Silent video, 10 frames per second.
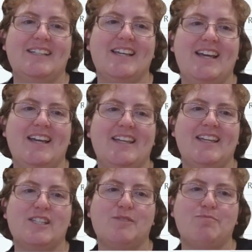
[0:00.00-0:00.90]
say, hey,
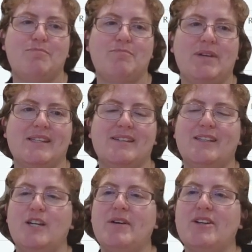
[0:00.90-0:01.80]
that's
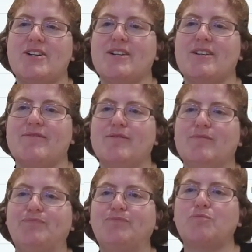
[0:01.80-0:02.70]
basically a bell curve.
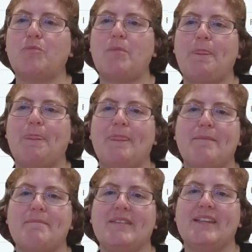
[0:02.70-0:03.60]

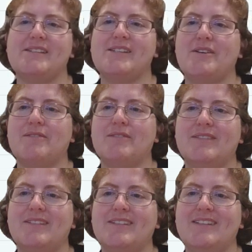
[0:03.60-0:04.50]
And so
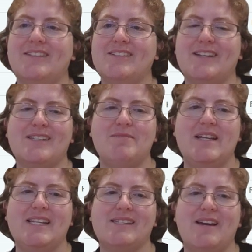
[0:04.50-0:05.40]
there's like some
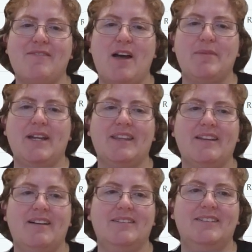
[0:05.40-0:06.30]
neat stuff happening
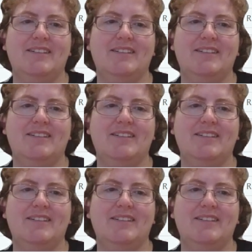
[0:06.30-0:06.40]
there.